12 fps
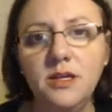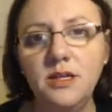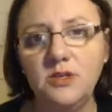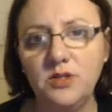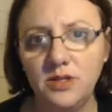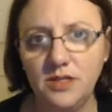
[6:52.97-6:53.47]

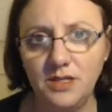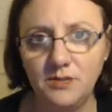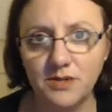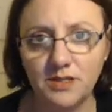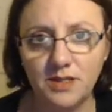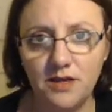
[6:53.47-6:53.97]
into the
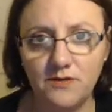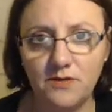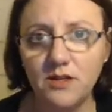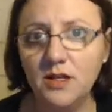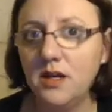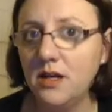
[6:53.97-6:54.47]
deepest
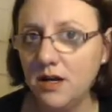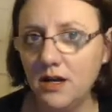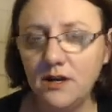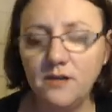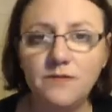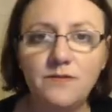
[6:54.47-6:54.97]
level
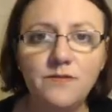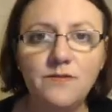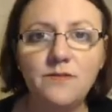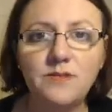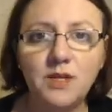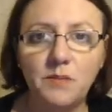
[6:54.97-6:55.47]
of
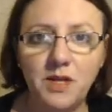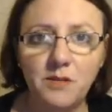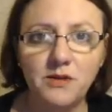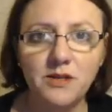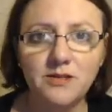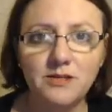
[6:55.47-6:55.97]

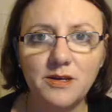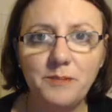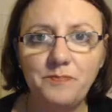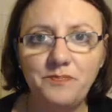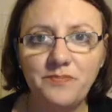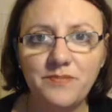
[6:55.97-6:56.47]
somnambulism.